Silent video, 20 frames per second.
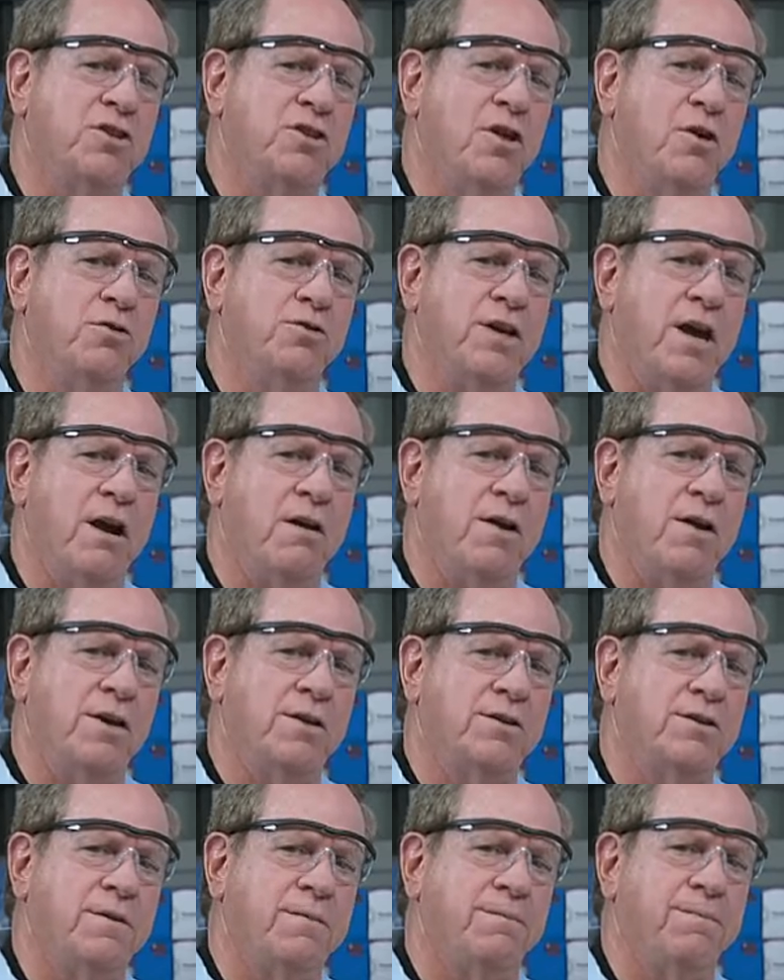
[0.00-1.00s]
in those
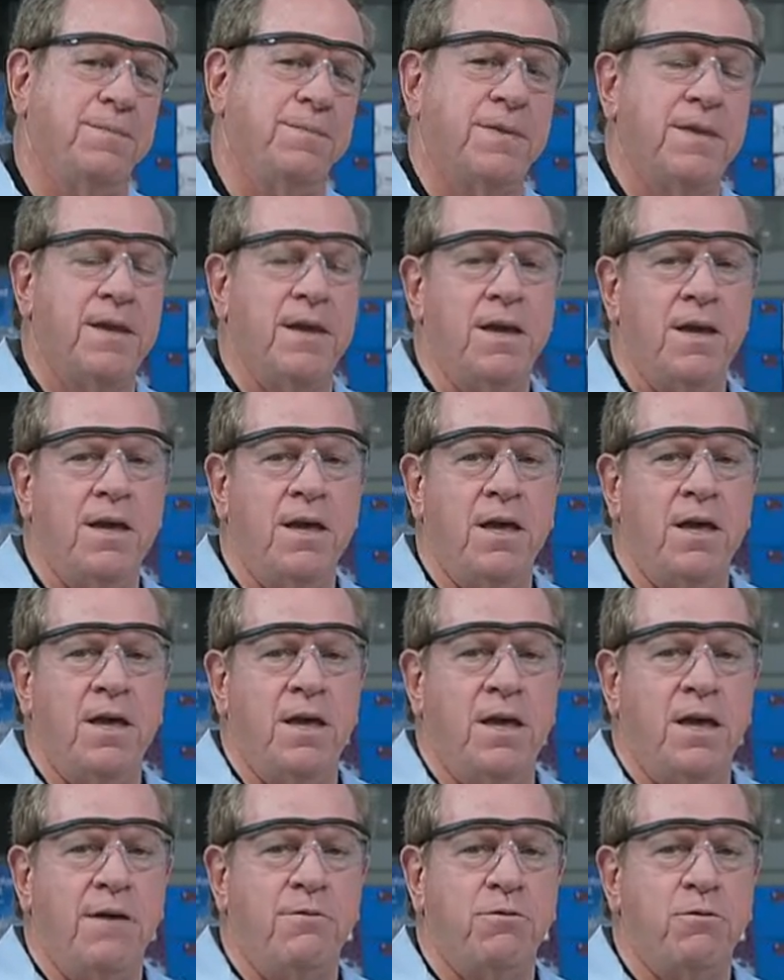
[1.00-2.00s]
areas.
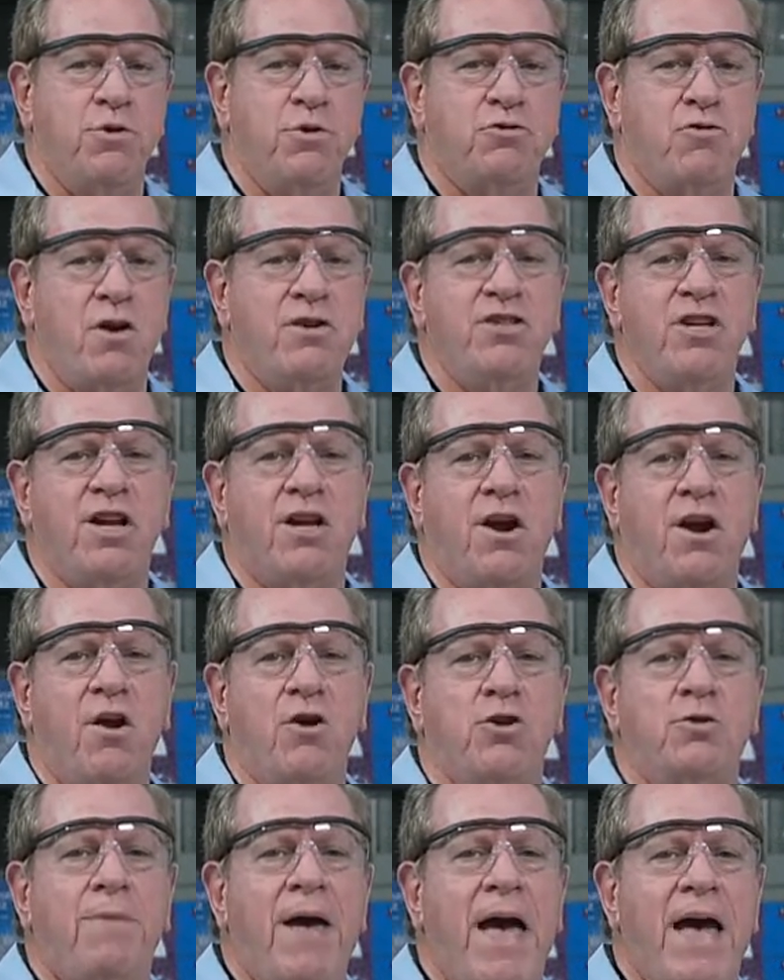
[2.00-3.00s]
If the restriction
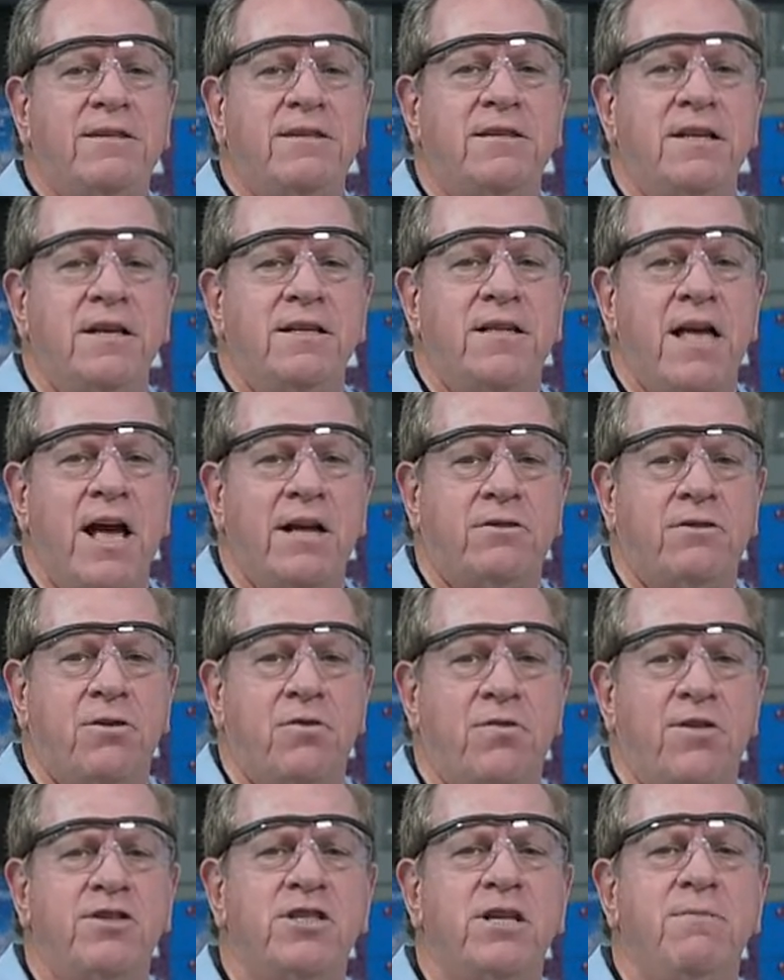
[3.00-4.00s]
occurs past the detector,
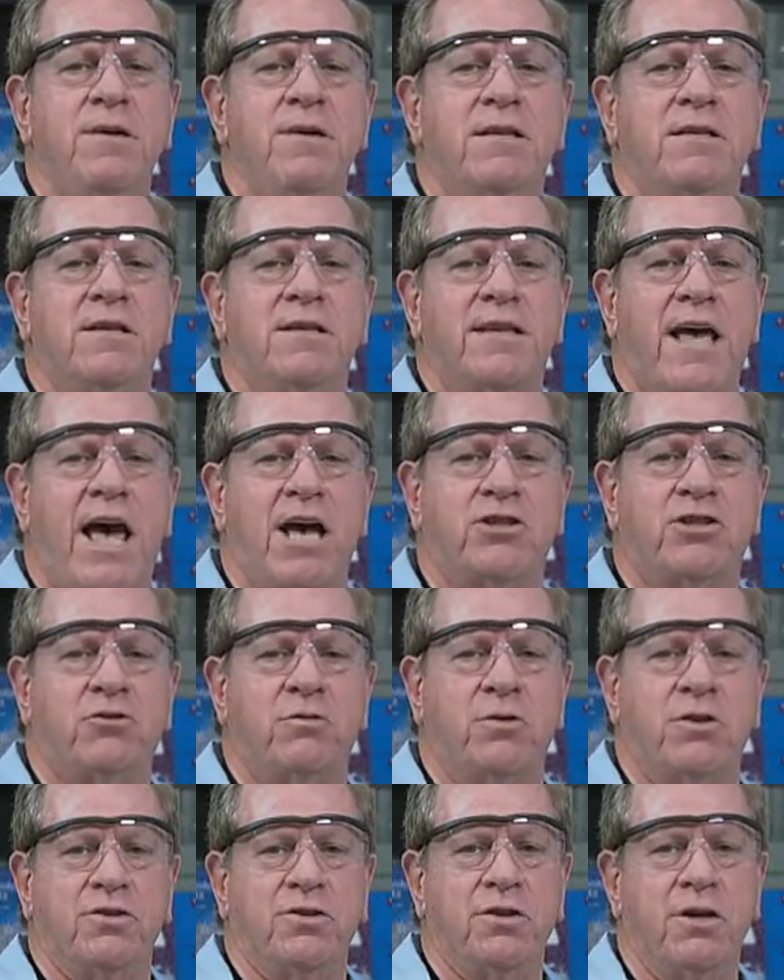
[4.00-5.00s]
this could be
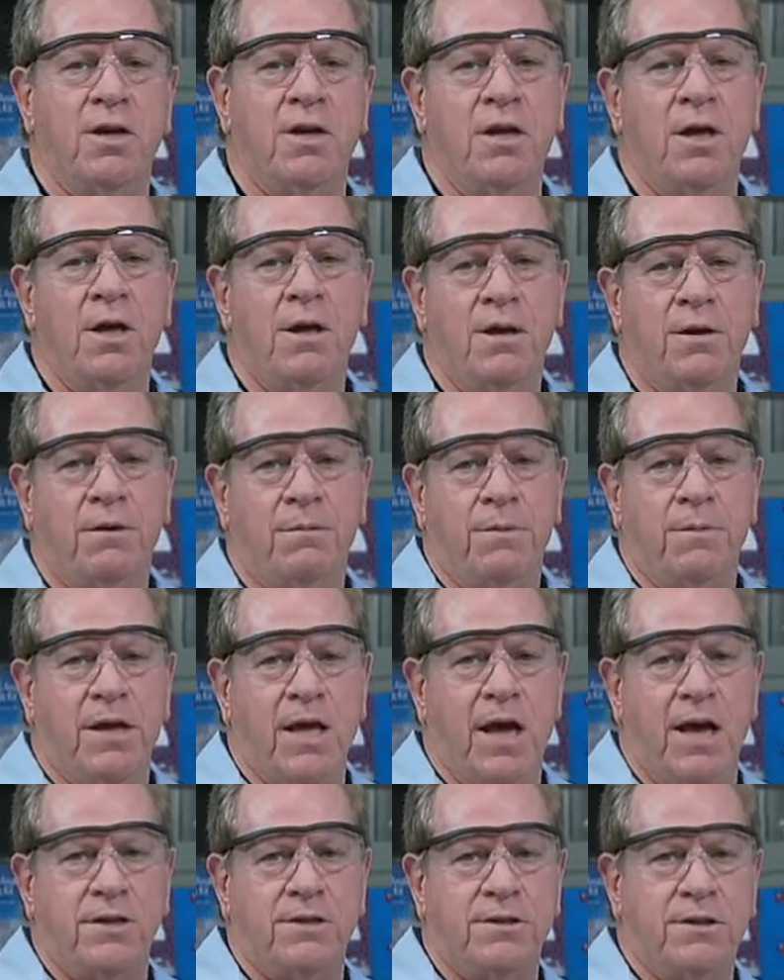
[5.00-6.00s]
disastrous
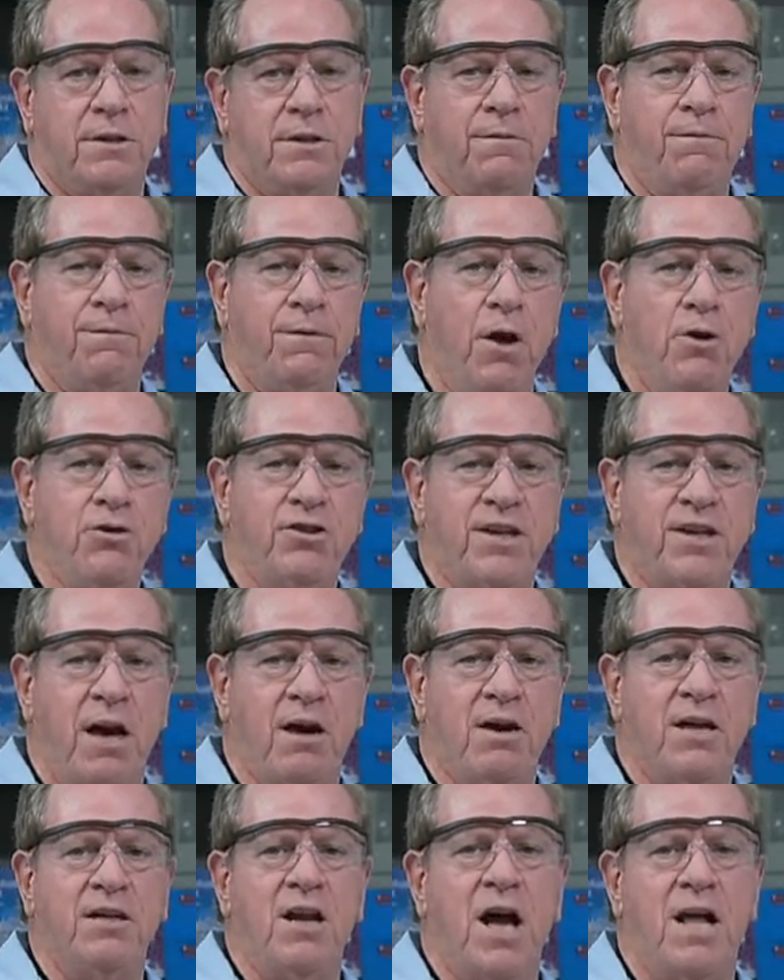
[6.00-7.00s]
because the flow
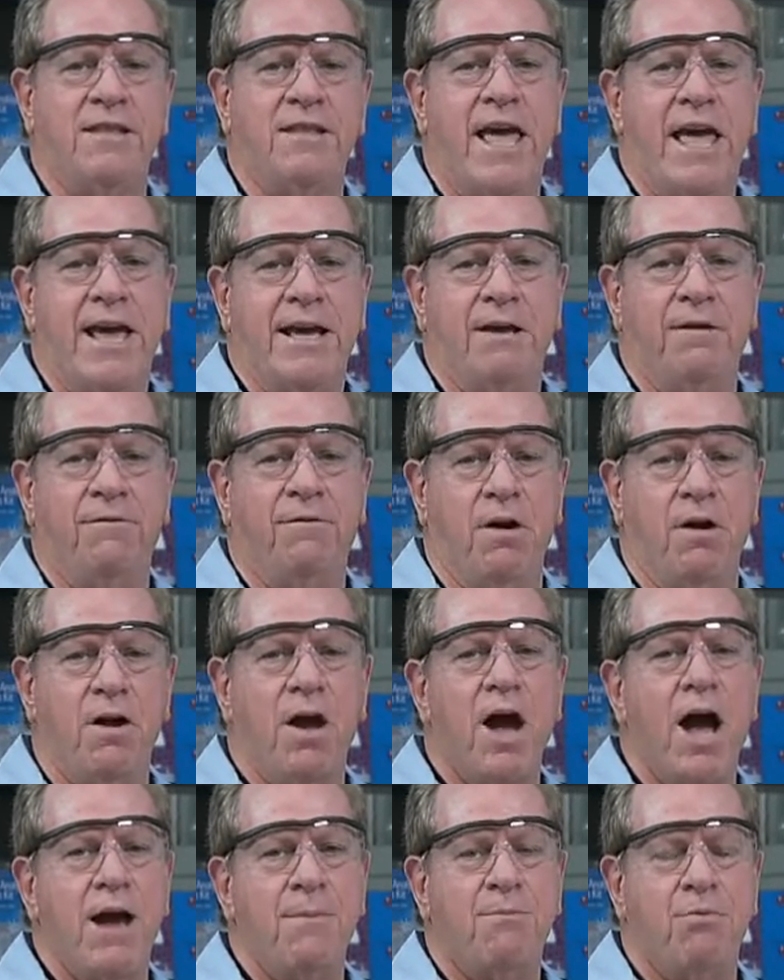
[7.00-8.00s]
cell cannot take very
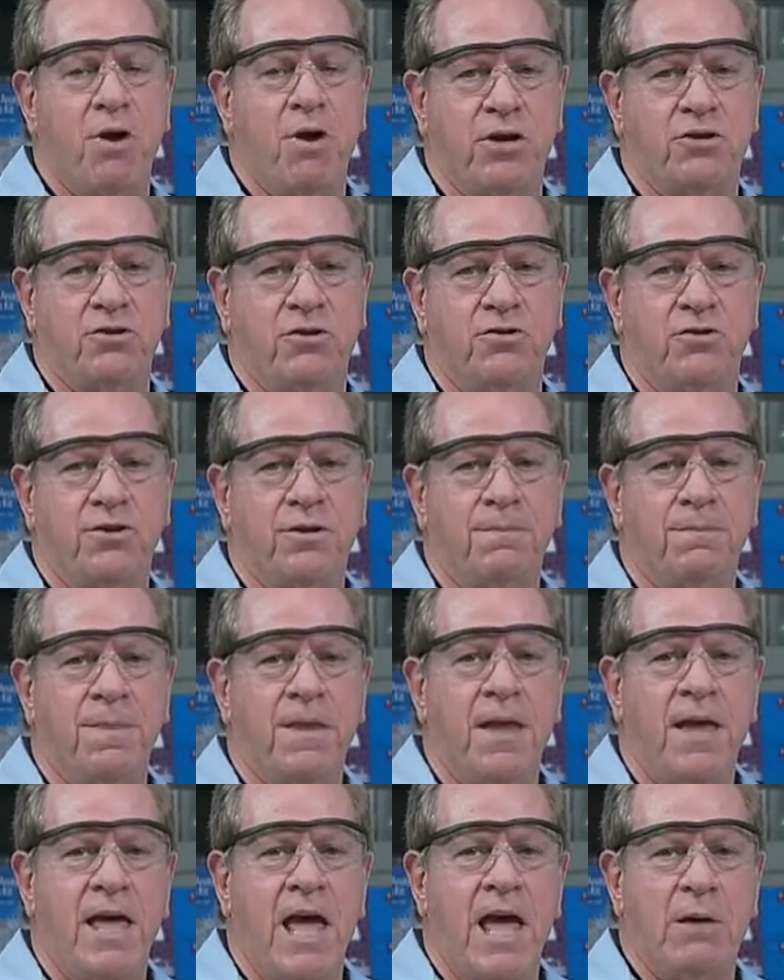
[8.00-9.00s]
high pressures
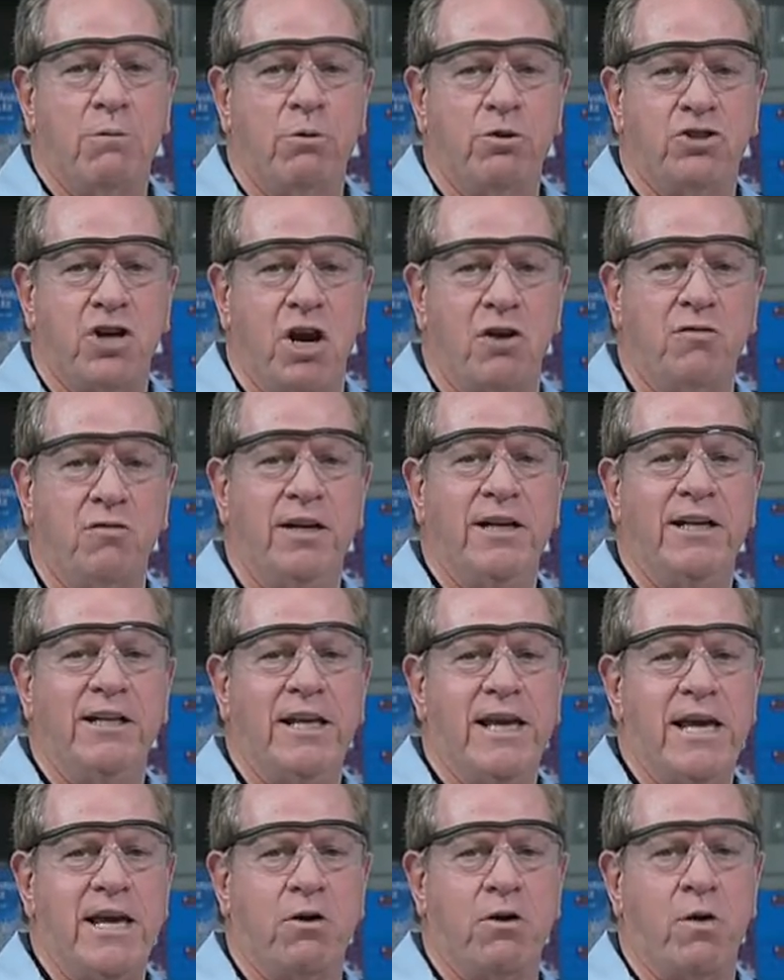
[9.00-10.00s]
and will generally
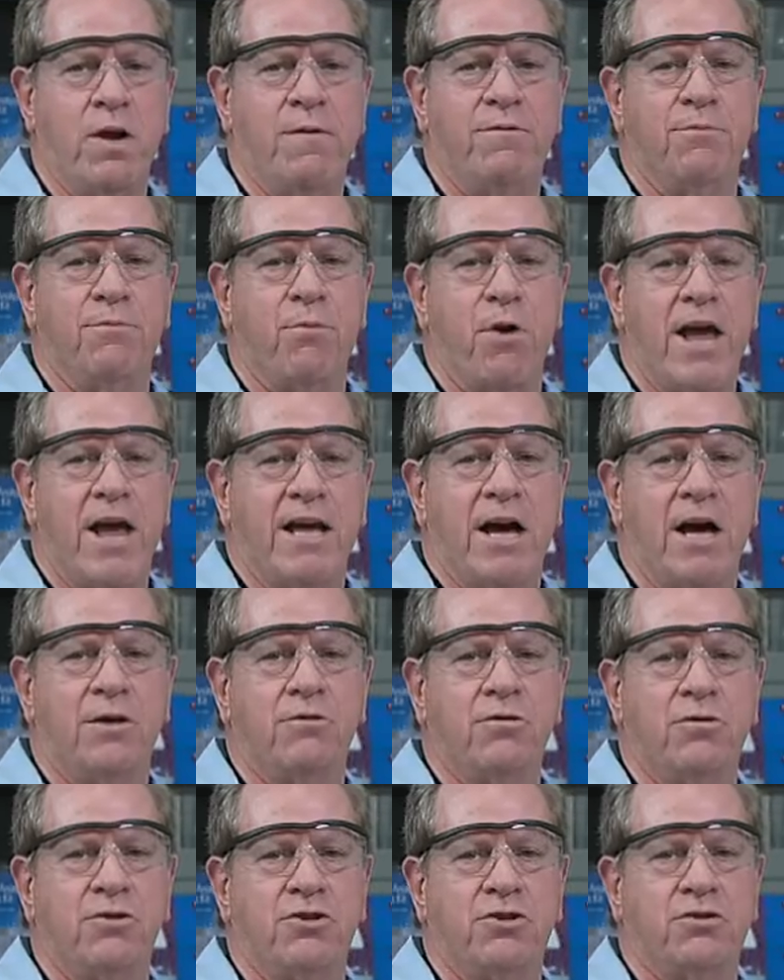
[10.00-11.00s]
leak or even break
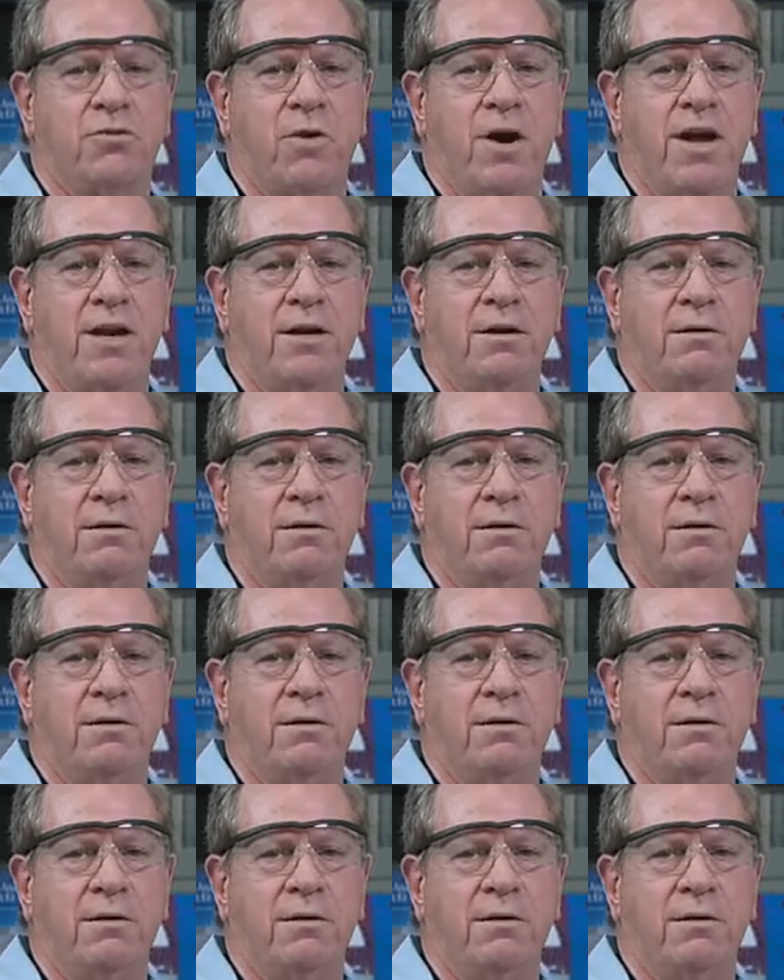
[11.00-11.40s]
under the strain.